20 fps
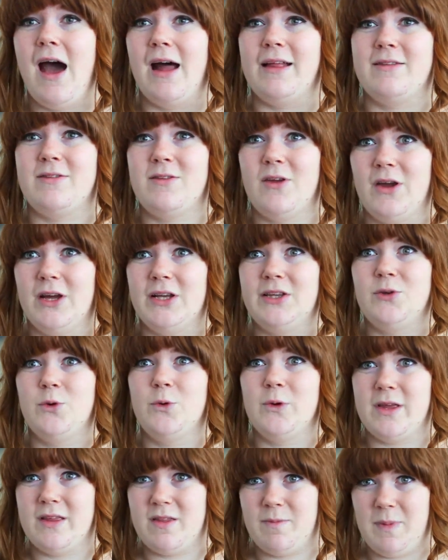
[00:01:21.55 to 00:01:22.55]
and started
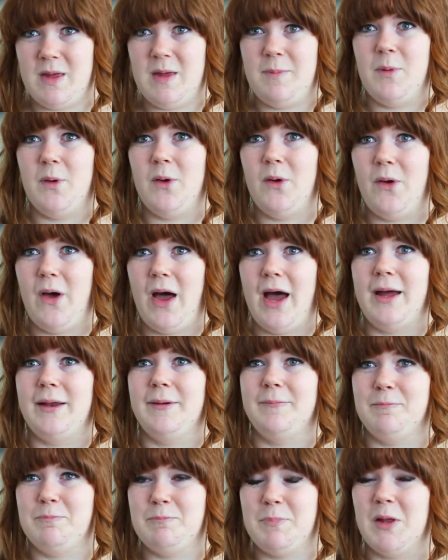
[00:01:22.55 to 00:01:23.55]
talking to people
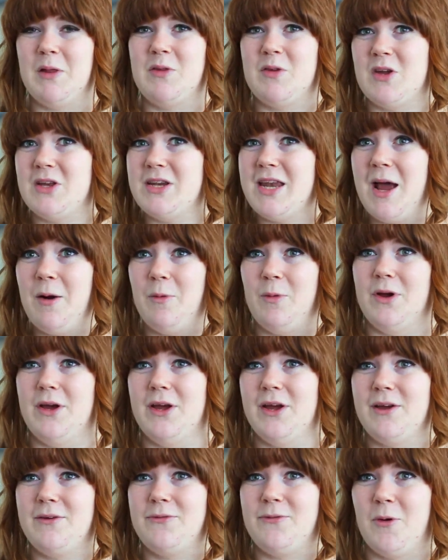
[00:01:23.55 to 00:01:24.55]
and building a
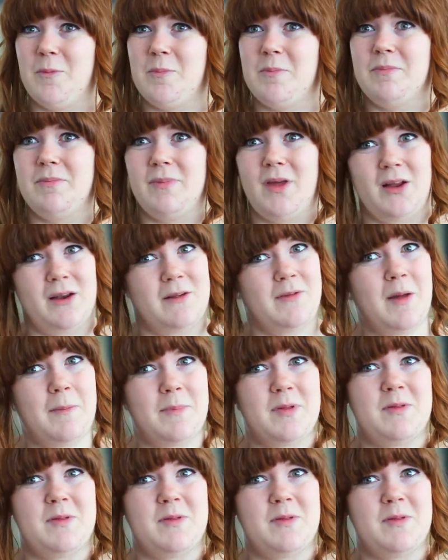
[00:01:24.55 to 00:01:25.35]
network from kind of that